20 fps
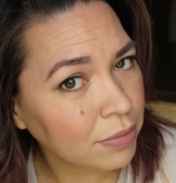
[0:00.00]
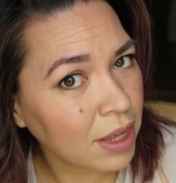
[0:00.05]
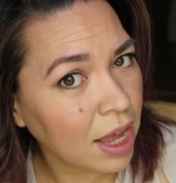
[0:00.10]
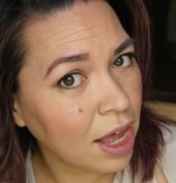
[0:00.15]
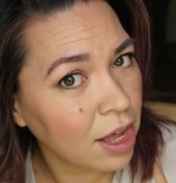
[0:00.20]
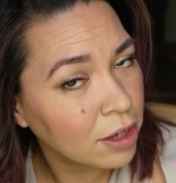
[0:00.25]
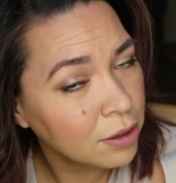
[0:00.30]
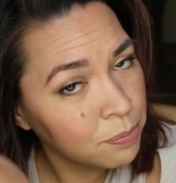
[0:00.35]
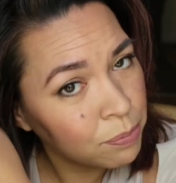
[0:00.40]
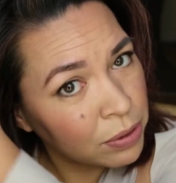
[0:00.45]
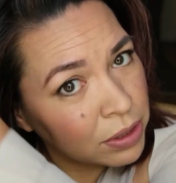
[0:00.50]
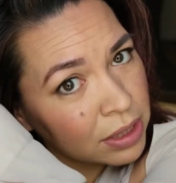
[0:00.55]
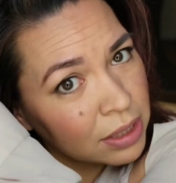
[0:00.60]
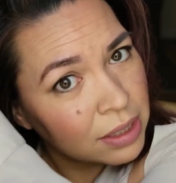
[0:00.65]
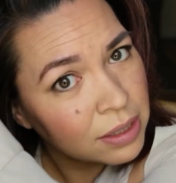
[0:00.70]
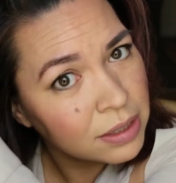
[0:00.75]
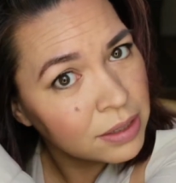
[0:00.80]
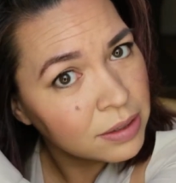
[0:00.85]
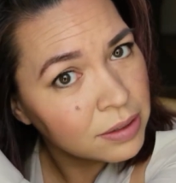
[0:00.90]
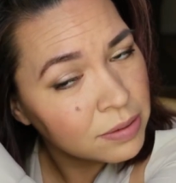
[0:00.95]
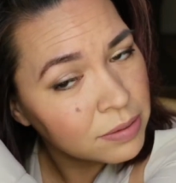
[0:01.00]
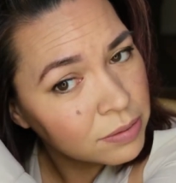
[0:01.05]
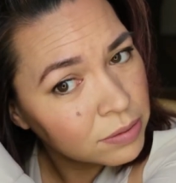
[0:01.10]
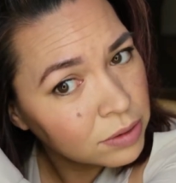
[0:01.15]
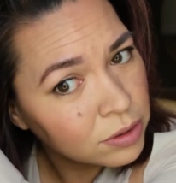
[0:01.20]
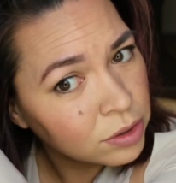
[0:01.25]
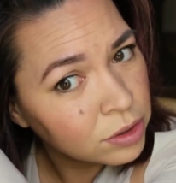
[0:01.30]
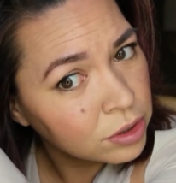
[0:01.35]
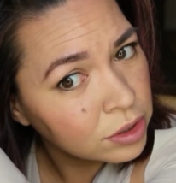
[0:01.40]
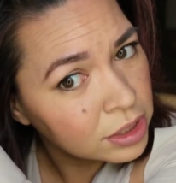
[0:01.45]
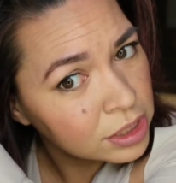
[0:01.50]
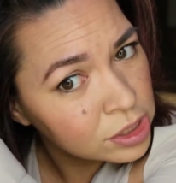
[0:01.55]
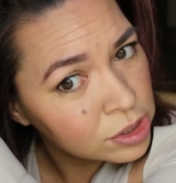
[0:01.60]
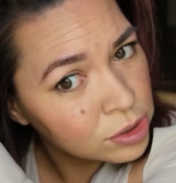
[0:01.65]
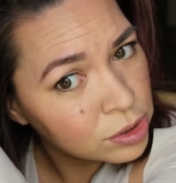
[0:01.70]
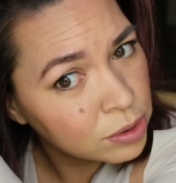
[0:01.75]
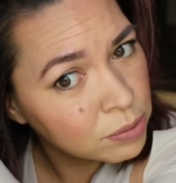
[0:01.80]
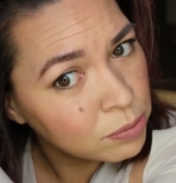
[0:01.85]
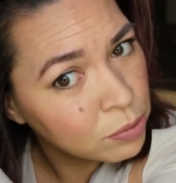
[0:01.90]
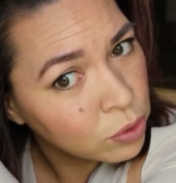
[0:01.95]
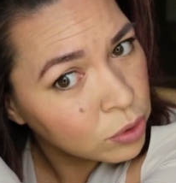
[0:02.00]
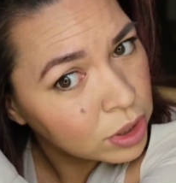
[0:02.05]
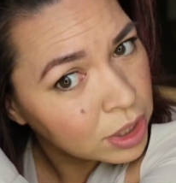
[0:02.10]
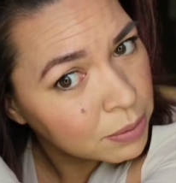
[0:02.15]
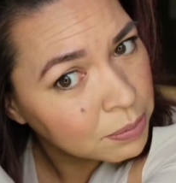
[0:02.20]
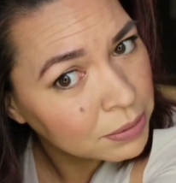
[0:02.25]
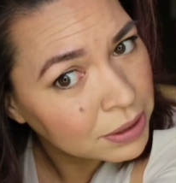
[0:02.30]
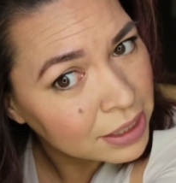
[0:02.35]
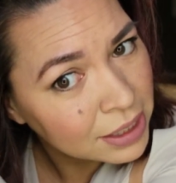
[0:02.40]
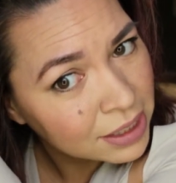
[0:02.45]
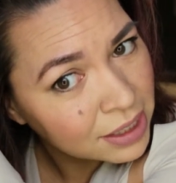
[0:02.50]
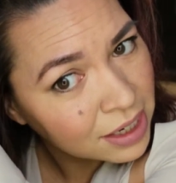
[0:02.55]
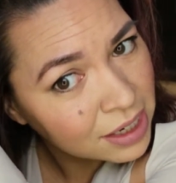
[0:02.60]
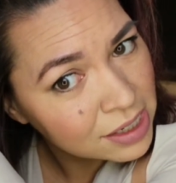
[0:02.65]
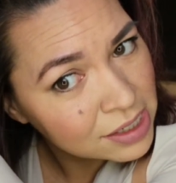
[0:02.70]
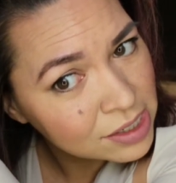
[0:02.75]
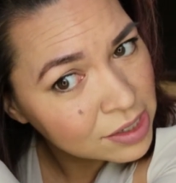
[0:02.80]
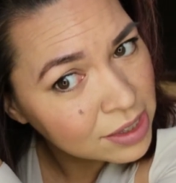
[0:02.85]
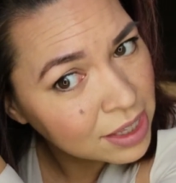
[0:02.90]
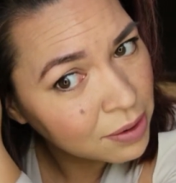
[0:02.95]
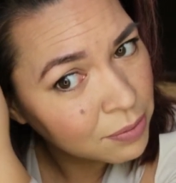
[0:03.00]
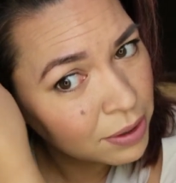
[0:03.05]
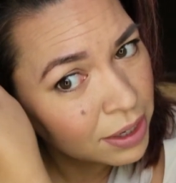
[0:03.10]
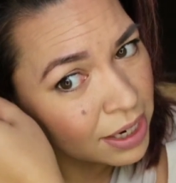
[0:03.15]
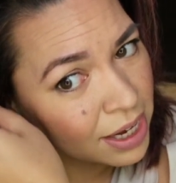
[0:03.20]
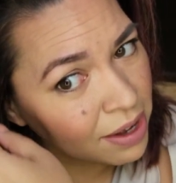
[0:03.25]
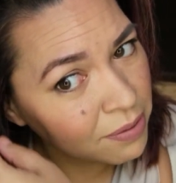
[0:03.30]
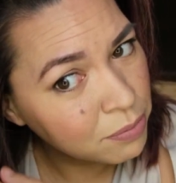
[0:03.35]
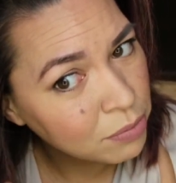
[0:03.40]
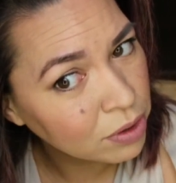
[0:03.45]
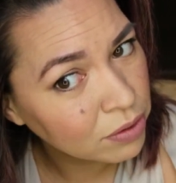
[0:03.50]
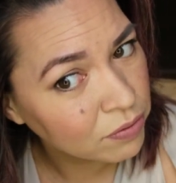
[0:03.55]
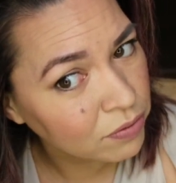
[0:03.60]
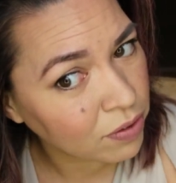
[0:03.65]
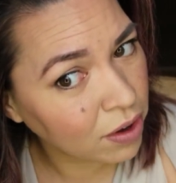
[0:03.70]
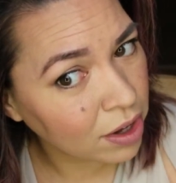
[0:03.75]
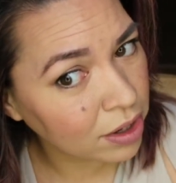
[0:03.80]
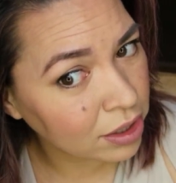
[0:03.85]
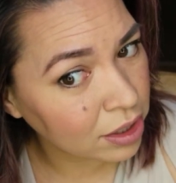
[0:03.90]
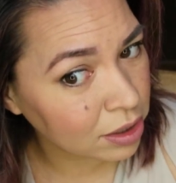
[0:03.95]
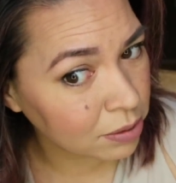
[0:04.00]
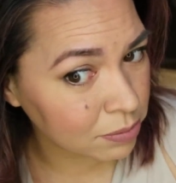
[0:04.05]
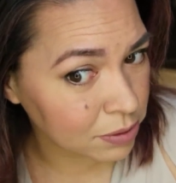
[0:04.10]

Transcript: I'll put the curling tool more up here, so that way I have more volume.